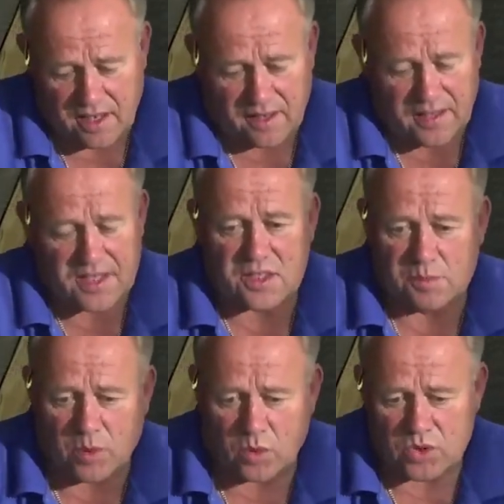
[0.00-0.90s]
and that
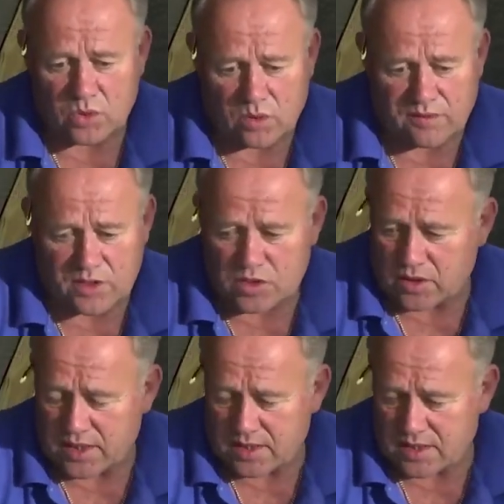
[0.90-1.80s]
supports all of the
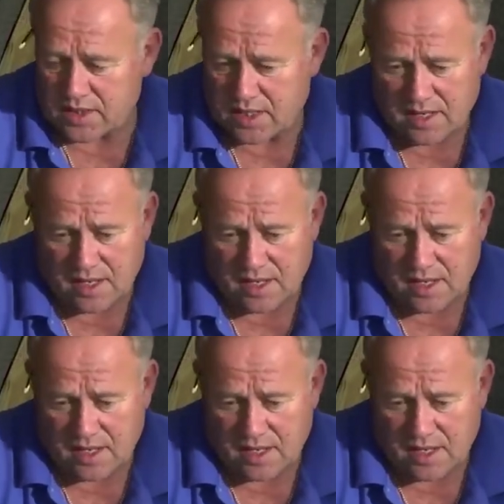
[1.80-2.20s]
joints.